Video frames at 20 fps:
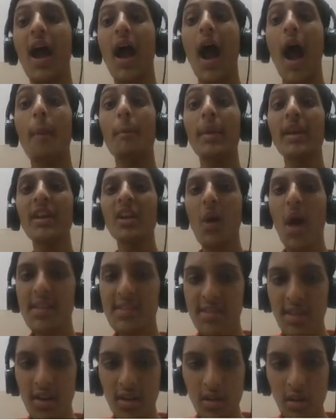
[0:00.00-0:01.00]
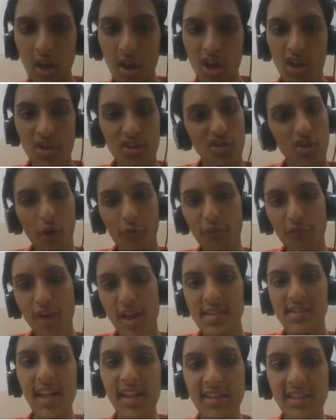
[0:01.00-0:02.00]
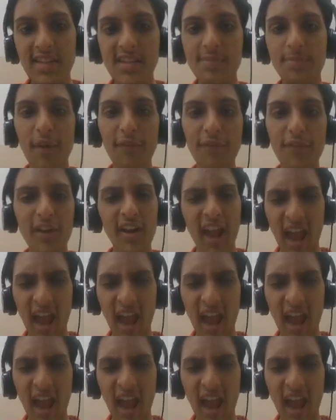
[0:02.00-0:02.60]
Amino acid. So obviously this buffer